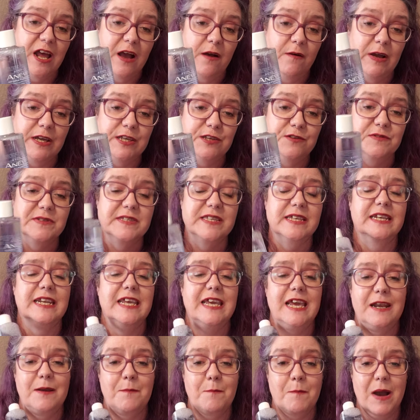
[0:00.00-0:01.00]
how I use it
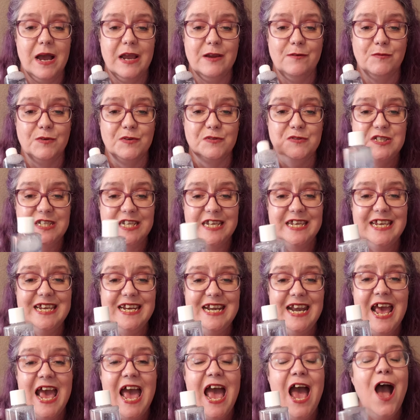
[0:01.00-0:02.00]
in my
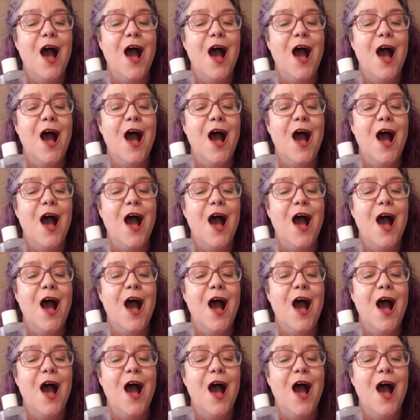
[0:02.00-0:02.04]
routine.